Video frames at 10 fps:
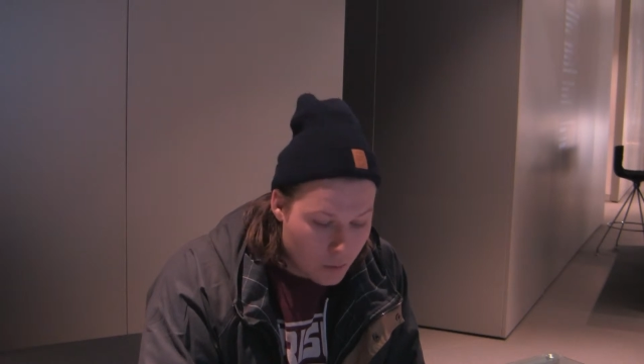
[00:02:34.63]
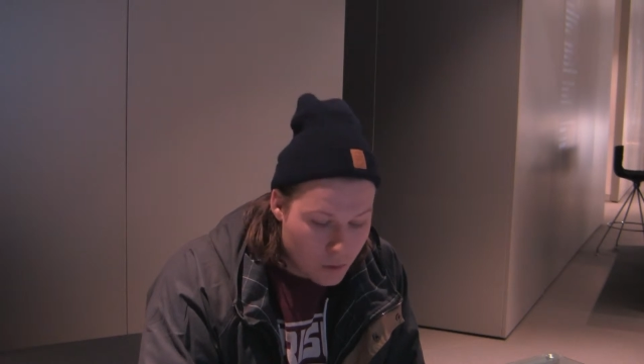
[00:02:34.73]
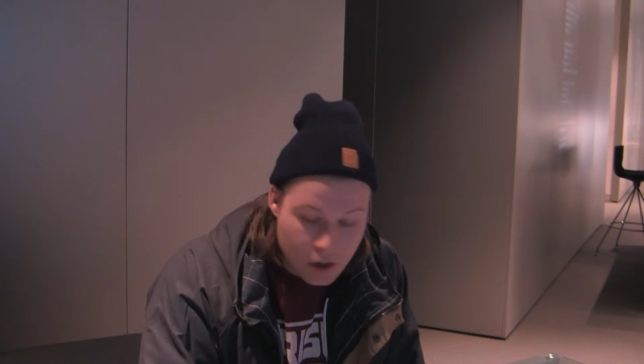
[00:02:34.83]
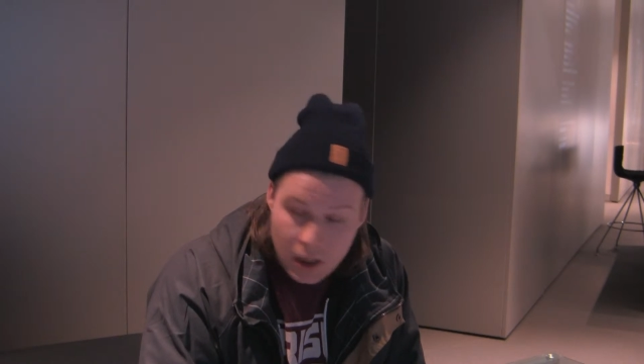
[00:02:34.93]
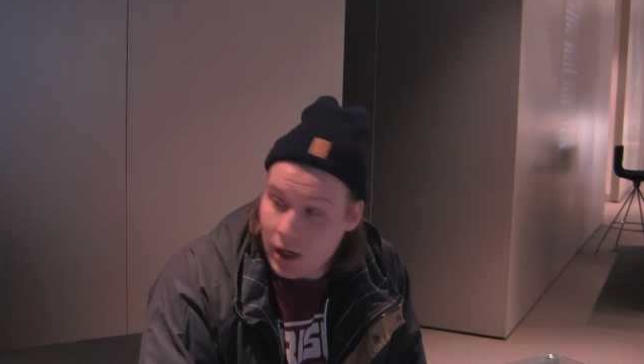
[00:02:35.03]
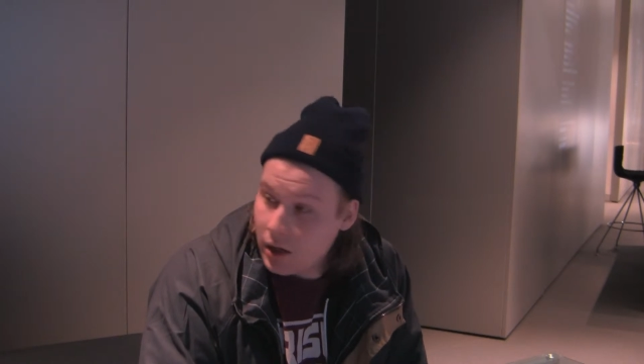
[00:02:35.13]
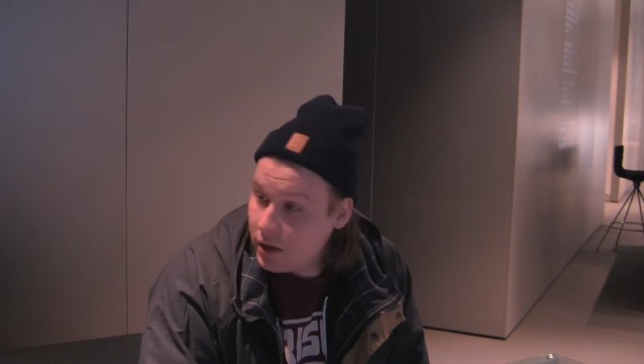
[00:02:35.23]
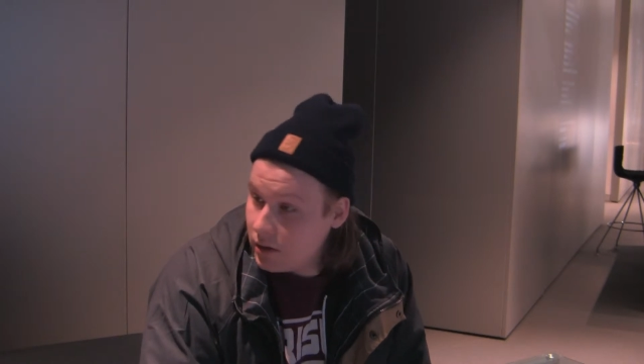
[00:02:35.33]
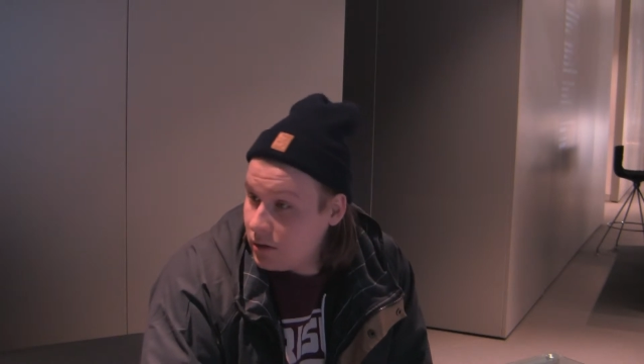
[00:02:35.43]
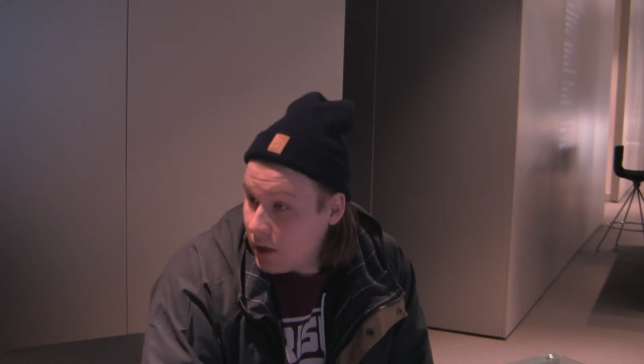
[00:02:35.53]
which car
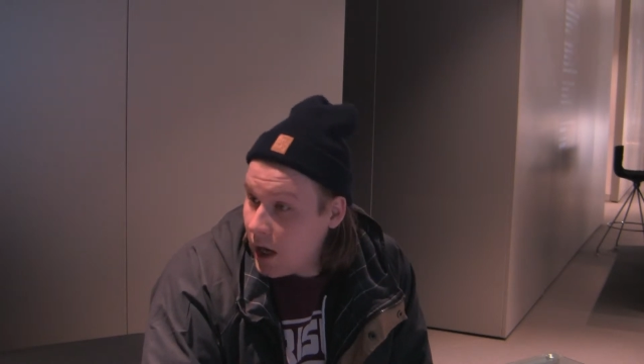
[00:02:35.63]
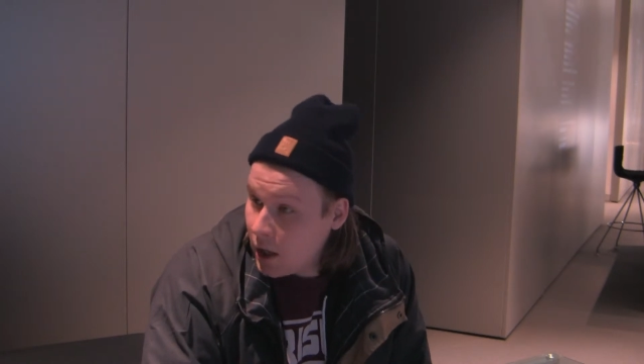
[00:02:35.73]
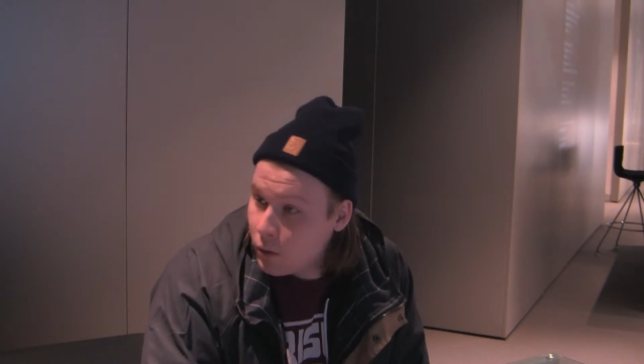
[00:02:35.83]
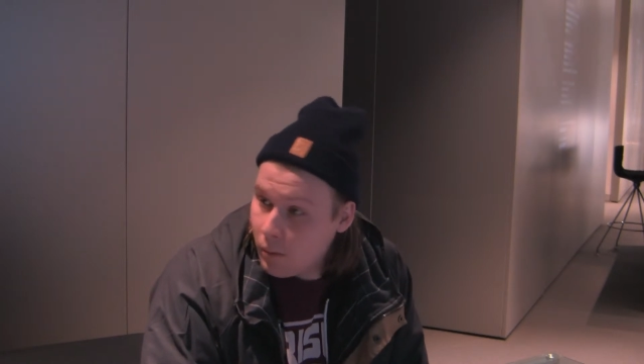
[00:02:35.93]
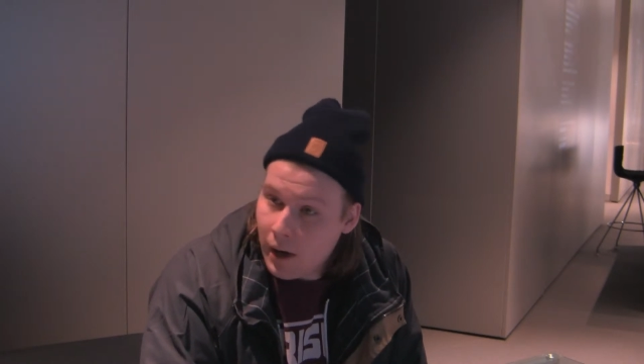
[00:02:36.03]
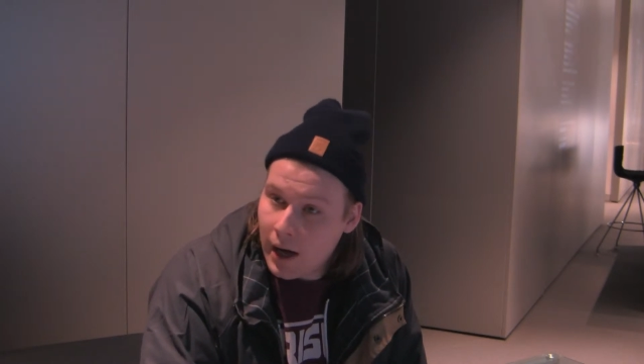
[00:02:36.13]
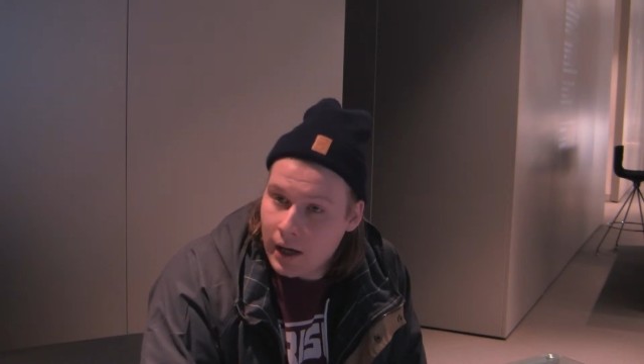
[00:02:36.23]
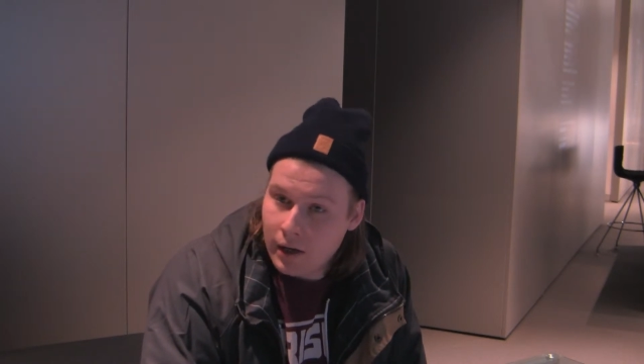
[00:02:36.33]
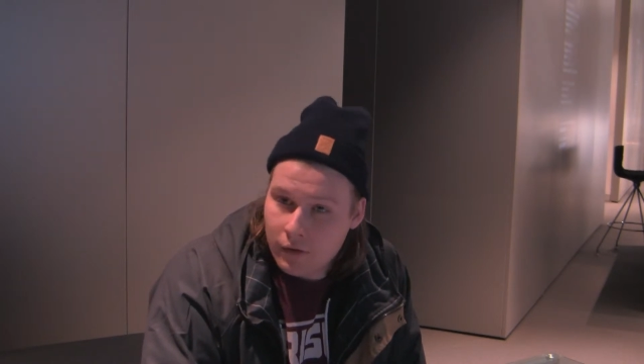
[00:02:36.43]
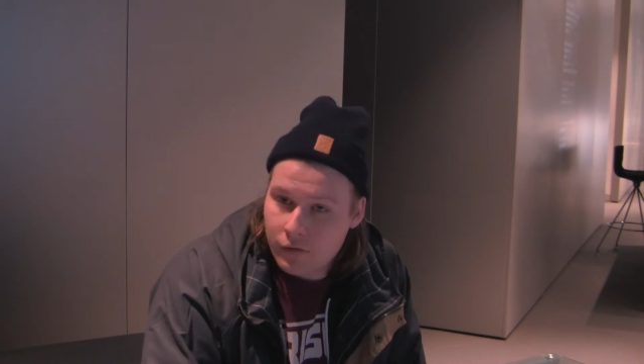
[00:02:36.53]
I could
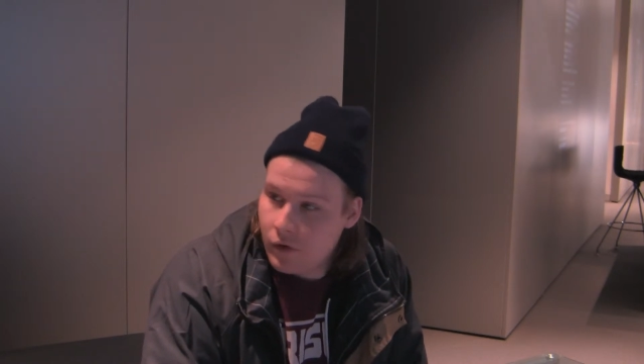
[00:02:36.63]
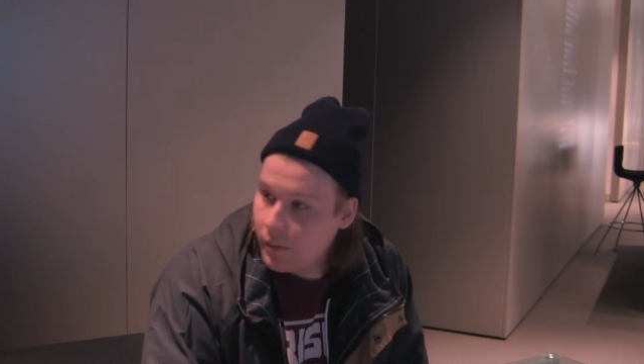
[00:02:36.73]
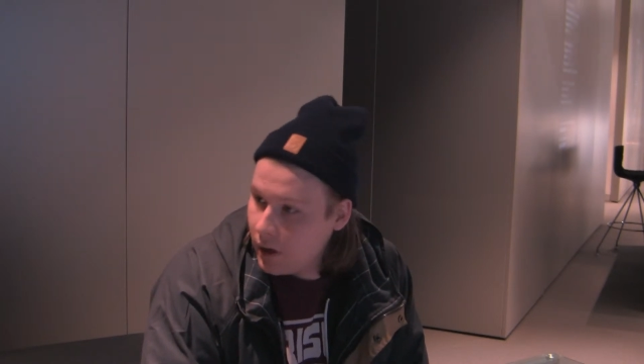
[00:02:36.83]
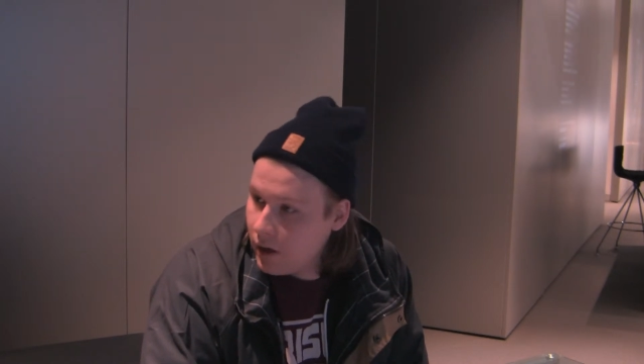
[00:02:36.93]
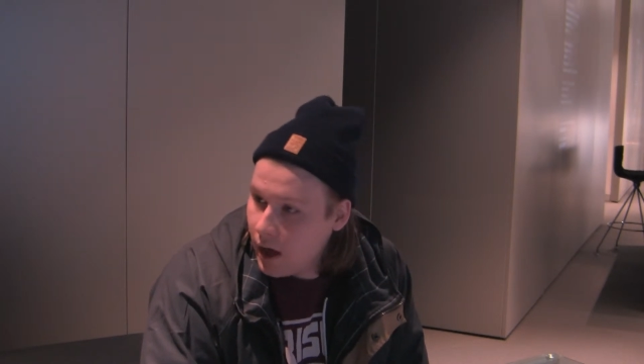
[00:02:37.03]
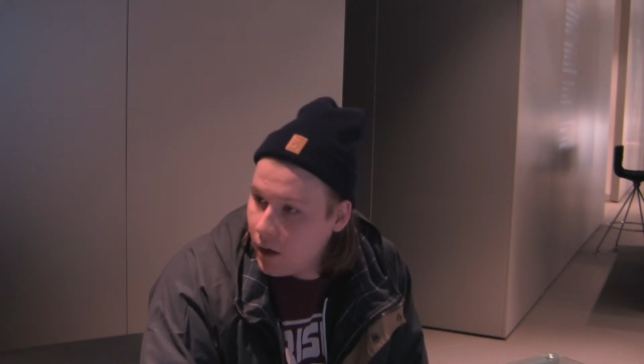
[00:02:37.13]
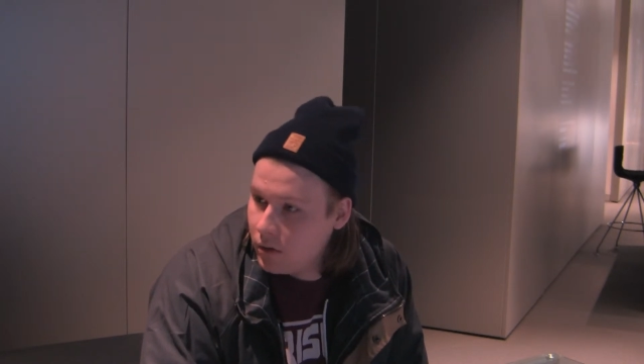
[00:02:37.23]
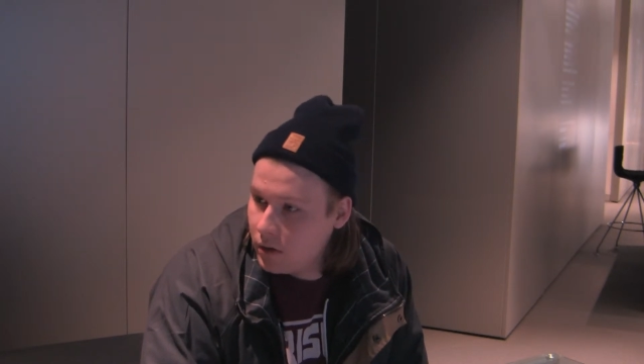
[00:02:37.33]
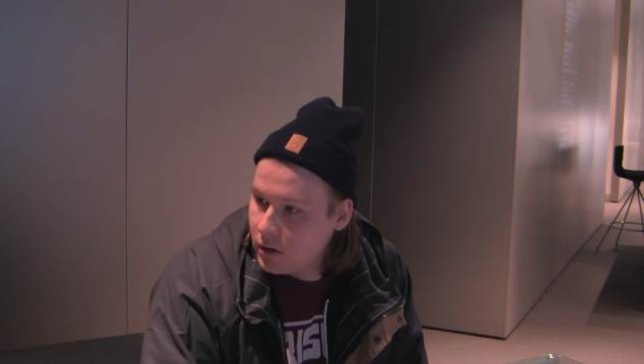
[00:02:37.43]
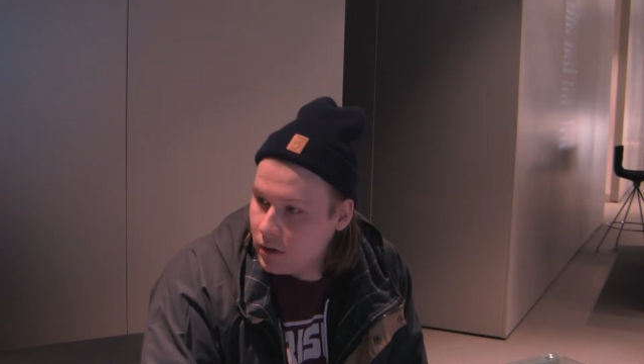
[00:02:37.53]
buy from an Audi.